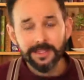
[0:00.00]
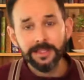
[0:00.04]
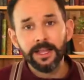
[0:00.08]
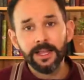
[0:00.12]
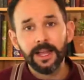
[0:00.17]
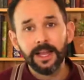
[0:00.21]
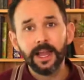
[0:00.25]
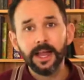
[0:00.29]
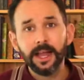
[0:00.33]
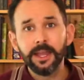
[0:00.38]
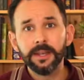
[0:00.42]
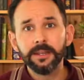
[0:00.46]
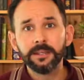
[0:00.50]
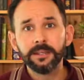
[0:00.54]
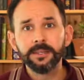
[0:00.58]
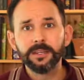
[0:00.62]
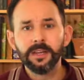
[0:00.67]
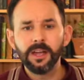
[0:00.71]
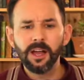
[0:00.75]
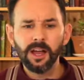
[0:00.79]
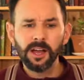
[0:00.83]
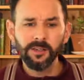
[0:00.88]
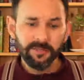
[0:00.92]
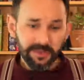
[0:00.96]
And
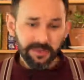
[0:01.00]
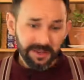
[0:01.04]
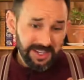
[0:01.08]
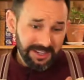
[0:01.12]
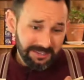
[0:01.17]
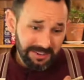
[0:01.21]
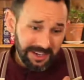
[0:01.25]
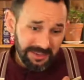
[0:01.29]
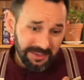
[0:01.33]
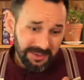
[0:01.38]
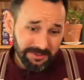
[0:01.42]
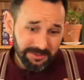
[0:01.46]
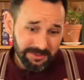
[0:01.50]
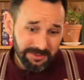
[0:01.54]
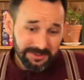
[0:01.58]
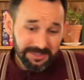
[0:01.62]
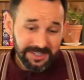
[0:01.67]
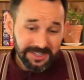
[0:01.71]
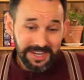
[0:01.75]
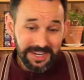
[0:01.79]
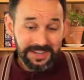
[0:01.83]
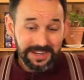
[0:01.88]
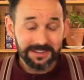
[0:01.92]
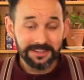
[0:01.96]
I'm very grateful,
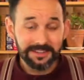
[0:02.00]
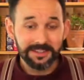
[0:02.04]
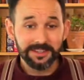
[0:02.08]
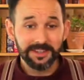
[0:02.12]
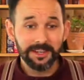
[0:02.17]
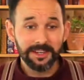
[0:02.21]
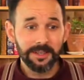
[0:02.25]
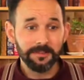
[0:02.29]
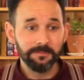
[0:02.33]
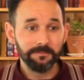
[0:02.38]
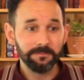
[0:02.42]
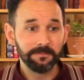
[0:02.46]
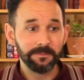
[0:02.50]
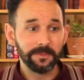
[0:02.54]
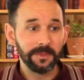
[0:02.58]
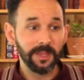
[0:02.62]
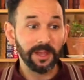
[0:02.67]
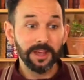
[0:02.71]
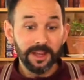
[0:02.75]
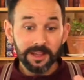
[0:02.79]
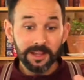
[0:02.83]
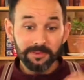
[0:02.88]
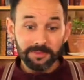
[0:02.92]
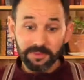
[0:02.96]
and I
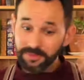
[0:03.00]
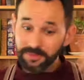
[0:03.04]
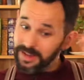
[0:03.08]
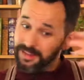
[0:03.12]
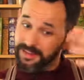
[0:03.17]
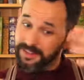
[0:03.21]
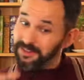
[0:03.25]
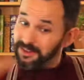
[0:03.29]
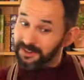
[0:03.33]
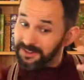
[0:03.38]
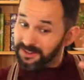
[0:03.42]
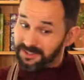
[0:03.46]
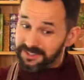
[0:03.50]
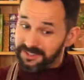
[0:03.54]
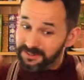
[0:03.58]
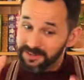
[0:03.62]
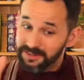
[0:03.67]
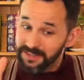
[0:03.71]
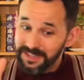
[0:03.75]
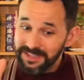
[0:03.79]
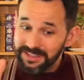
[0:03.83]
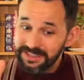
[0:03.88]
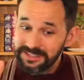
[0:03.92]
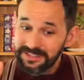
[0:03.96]
love the fact that lots of the
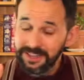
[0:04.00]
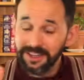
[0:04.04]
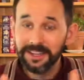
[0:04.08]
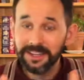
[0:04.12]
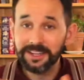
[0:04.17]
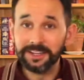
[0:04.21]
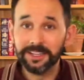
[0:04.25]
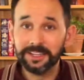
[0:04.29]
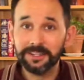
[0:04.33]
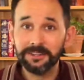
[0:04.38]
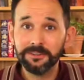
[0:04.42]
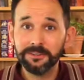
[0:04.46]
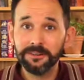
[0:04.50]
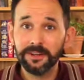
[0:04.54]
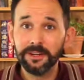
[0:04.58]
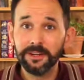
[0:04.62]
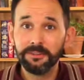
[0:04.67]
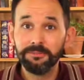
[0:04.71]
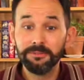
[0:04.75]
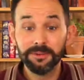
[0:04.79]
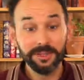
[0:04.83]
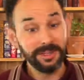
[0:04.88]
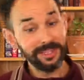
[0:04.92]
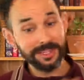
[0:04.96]
things that I do are
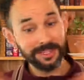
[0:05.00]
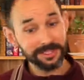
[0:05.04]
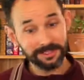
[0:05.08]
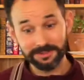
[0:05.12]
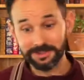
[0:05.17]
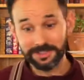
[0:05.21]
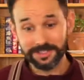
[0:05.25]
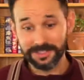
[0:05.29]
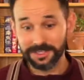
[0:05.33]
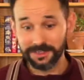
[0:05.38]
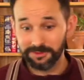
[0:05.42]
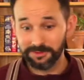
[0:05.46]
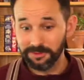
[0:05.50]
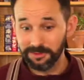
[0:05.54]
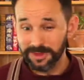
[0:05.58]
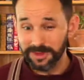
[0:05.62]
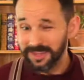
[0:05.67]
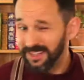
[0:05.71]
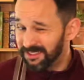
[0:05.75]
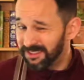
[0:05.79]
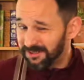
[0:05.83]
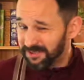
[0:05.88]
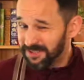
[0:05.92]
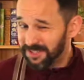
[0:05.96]
really interesting for me,
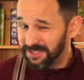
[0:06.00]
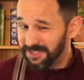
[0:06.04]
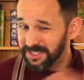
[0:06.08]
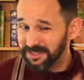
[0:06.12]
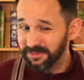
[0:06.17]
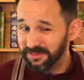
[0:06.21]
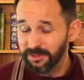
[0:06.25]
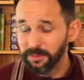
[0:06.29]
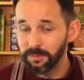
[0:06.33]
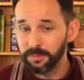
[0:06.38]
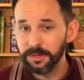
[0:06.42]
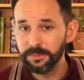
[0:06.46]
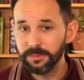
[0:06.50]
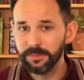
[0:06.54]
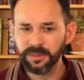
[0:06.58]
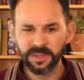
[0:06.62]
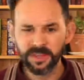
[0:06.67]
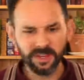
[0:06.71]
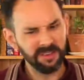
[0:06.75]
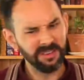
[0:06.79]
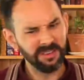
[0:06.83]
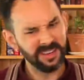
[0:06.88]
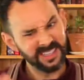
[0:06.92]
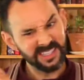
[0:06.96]
and they're interesting for other people. They're
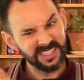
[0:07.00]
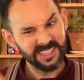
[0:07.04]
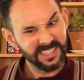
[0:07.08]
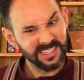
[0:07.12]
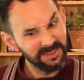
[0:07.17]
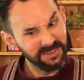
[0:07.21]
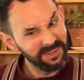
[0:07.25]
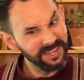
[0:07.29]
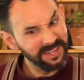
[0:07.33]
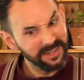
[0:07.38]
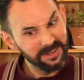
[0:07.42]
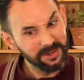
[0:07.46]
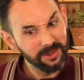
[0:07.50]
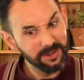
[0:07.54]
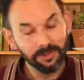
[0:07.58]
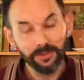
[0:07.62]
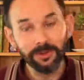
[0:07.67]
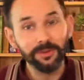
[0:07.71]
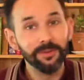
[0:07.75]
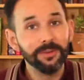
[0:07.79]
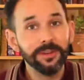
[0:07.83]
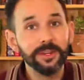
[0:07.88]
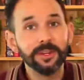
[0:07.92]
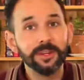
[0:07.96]
not necessarily
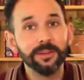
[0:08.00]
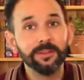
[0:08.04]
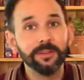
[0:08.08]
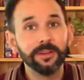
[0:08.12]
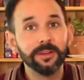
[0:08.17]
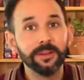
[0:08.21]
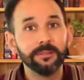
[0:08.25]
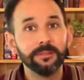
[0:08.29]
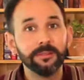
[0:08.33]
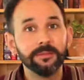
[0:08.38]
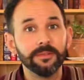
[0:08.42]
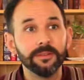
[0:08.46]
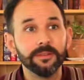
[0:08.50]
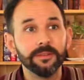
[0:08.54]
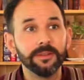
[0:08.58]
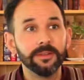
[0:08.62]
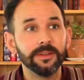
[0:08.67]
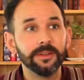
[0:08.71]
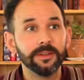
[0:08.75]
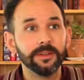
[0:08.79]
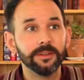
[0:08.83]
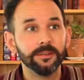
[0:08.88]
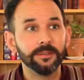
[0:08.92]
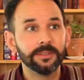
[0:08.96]
normal.
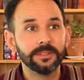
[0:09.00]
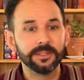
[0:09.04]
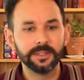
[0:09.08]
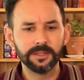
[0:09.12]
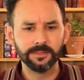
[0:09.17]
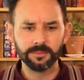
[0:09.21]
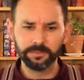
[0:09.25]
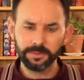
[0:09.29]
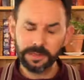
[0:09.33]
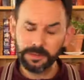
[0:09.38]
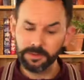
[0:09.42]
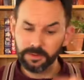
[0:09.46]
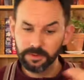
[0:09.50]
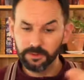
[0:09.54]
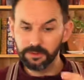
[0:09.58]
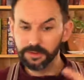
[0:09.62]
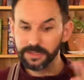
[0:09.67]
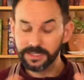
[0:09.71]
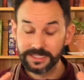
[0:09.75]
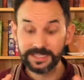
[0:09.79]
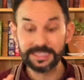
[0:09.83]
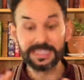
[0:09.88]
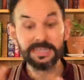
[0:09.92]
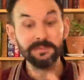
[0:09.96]
People always
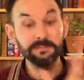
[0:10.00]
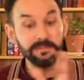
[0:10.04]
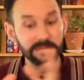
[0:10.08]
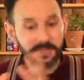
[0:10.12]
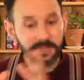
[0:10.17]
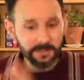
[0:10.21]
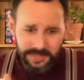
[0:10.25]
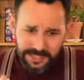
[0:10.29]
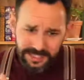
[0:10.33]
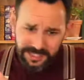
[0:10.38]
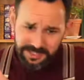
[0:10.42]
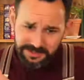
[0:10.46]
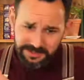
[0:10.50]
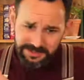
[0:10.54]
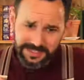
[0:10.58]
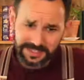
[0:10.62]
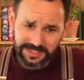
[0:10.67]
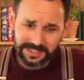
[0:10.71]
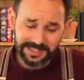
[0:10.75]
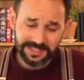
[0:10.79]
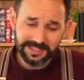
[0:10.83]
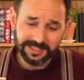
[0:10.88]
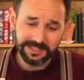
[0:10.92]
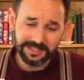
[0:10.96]
seem to be interested
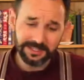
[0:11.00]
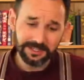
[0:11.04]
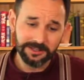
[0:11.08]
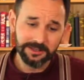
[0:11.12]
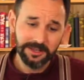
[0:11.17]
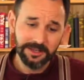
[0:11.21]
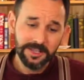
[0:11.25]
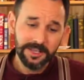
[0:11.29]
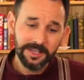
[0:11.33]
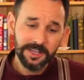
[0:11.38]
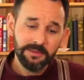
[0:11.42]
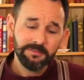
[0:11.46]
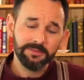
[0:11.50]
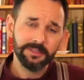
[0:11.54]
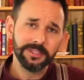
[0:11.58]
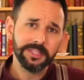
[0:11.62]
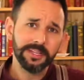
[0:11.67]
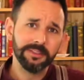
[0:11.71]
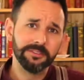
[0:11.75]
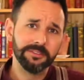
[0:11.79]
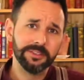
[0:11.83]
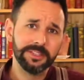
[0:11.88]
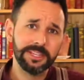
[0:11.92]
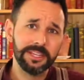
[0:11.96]
in that you present
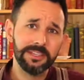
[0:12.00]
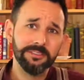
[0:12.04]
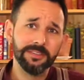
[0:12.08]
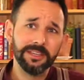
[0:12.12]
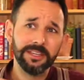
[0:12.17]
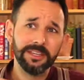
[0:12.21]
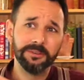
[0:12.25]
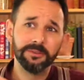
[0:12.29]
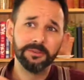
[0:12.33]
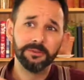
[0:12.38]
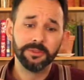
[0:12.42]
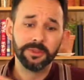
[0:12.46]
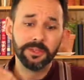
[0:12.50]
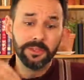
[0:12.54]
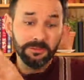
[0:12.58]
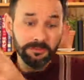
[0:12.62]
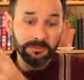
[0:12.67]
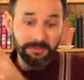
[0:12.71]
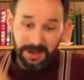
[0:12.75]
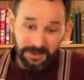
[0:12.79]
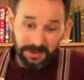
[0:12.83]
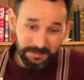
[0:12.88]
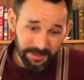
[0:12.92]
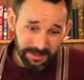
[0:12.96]
on TV, or that you
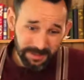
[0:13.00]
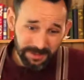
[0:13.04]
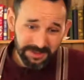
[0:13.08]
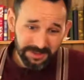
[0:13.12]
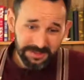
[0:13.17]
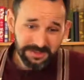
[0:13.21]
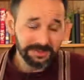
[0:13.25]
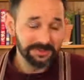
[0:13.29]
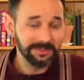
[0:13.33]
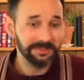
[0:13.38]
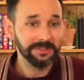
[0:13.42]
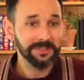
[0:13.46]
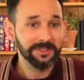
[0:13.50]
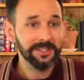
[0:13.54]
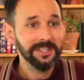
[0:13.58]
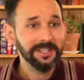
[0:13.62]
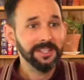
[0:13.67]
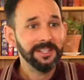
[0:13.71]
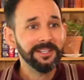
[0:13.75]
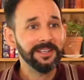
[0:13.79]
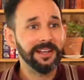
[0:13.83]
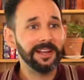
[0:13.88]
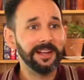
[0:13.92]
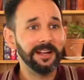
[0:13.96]
write books, or
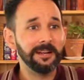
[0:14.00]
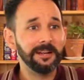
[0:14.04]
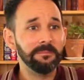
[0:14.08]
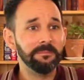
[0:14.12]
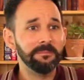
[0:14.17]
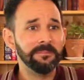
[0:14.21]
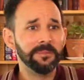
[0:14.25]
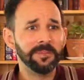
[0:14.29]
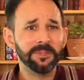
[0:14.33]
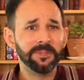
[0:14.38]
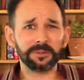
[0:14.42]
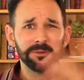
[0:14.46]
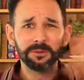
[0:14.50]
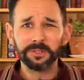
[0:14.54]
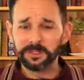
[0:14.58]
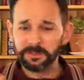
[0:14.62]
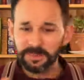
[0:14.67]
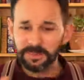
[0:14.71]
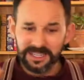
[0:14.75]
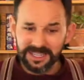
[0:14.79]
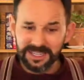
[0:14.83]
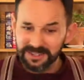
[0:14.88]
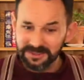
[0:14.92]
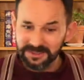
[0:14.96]
that you're a
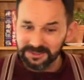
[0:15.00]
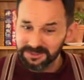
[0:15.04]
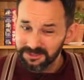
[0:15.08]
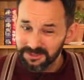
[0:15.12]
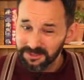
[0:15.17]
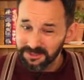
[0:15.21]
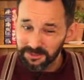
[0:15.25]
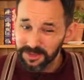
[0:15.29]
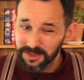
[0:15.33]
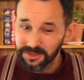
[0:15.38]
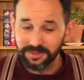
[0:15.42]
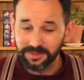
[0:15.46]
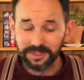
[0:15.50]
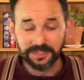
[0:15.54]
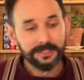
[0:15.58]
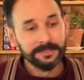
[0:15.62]
speaker, or whatever.